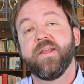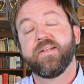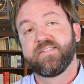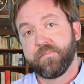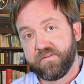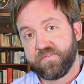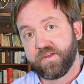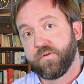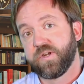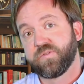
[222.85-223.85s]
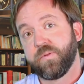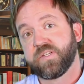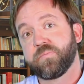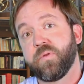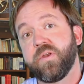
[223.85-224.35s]
some of the course will
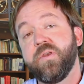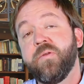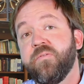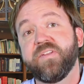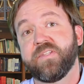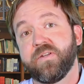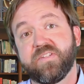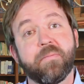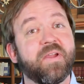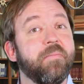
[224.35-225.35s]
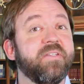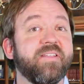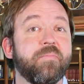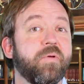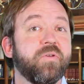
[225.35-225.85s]
explore new visitors upcoming to
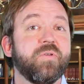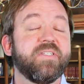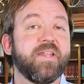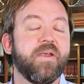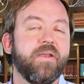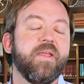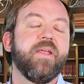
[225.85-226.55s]
the Poetry Center.